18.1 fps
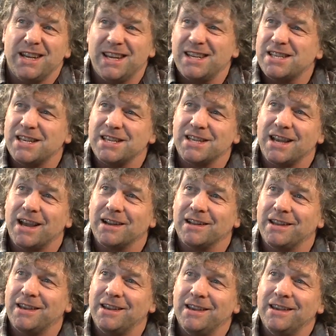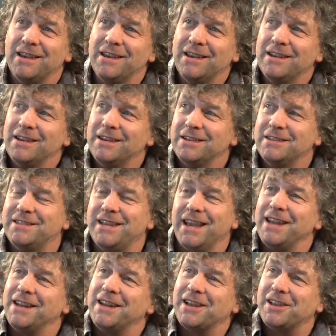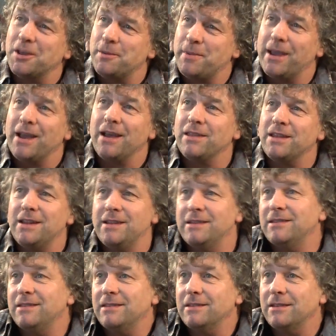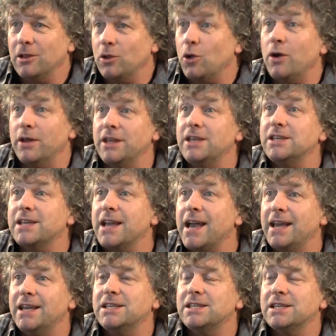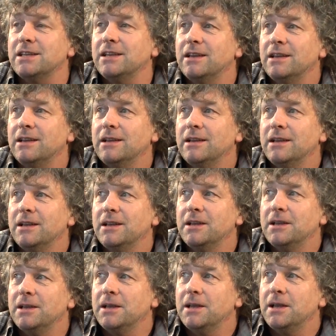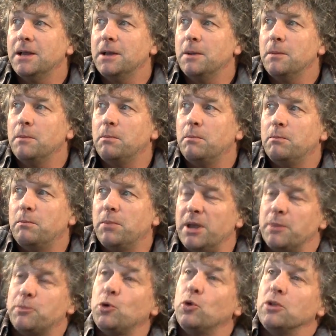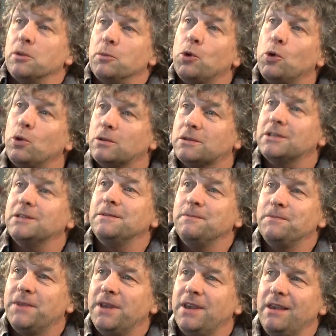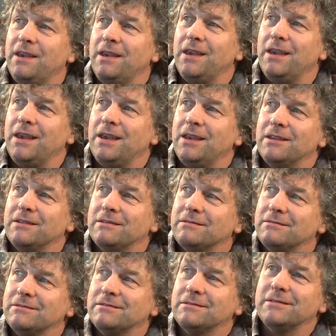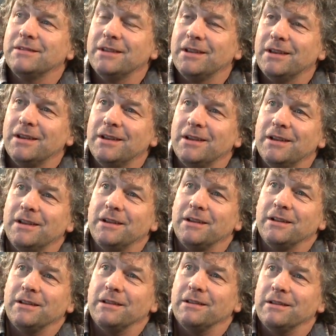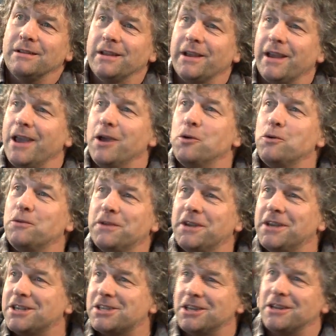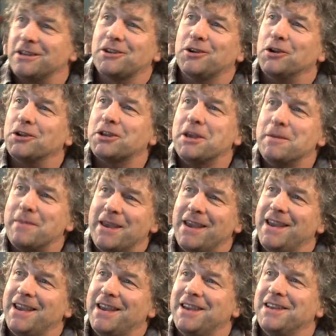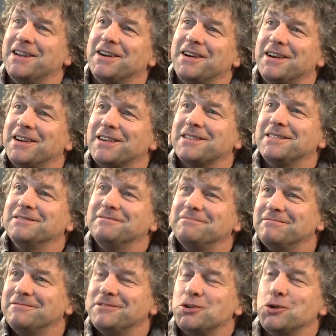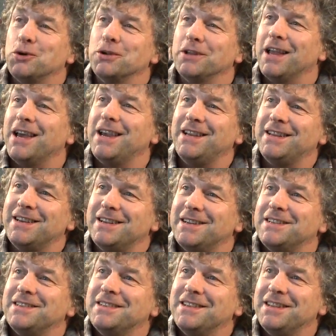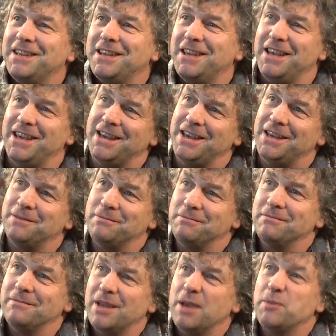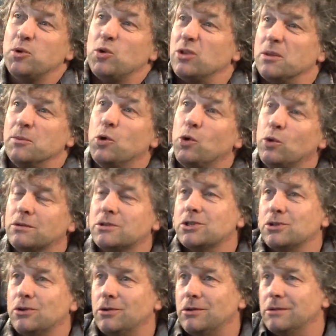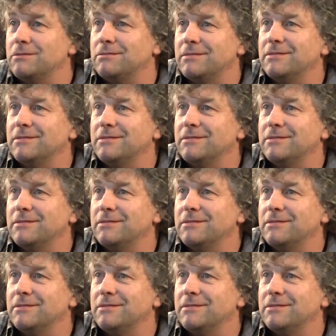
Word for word: necessarily technically better than a lot of these guys, but he broke the mould. He, like Elvis or Kurt Cobain or John Lydon, he he broke the mould. So